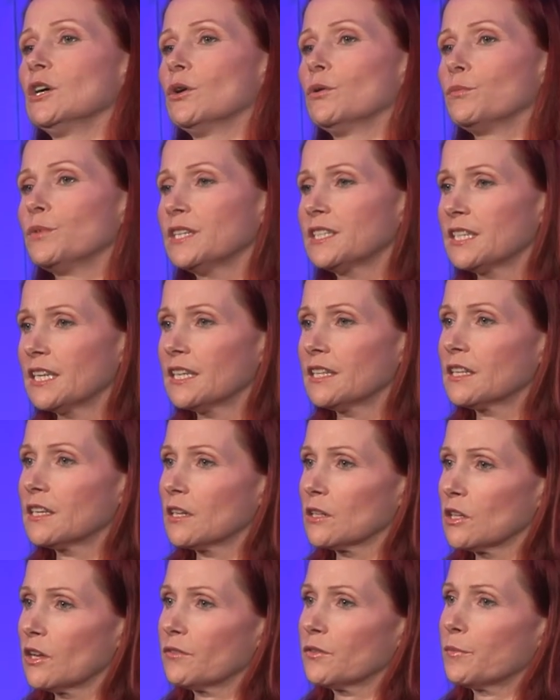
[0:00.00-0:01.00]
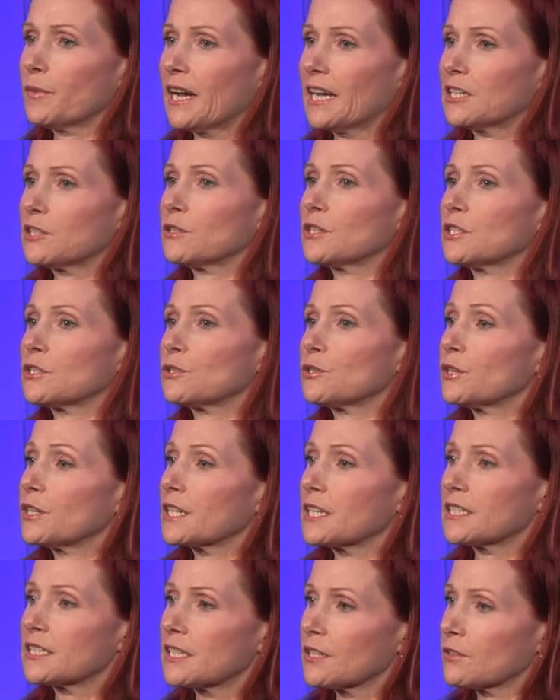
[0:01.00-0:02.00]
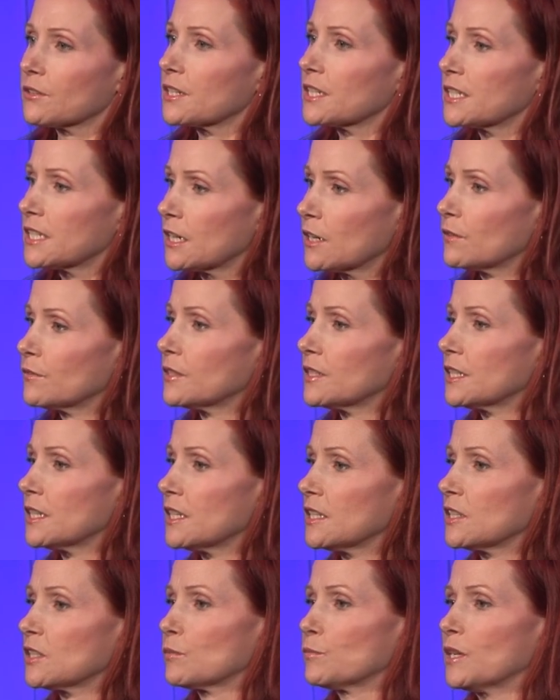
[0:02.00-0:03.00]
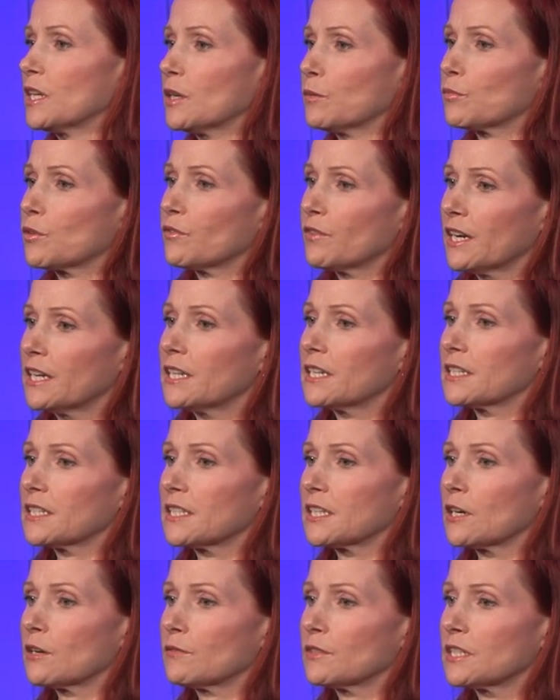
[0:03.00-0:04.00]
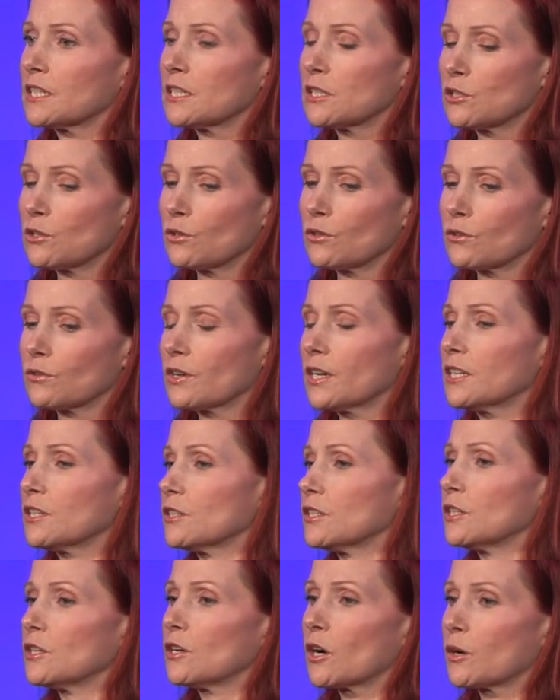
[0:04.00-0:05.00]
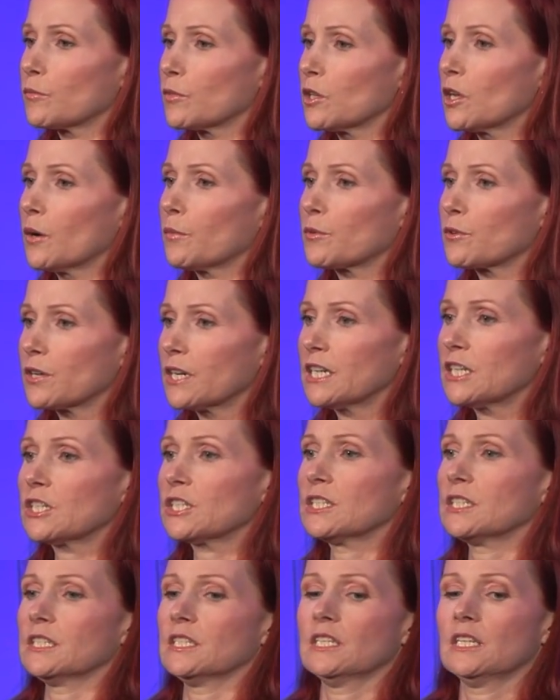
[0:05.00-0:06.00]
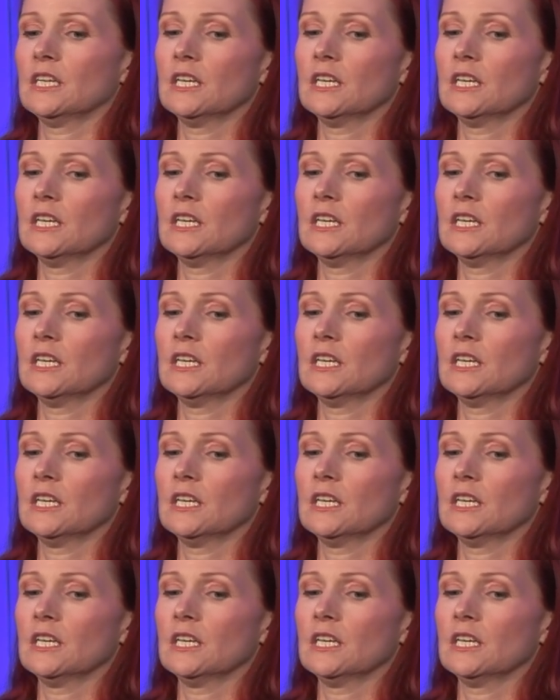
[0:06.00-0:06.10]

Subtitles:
we say that a lot of the batteries are doing ancillary services, meaning providing services to the grid on a normal operation.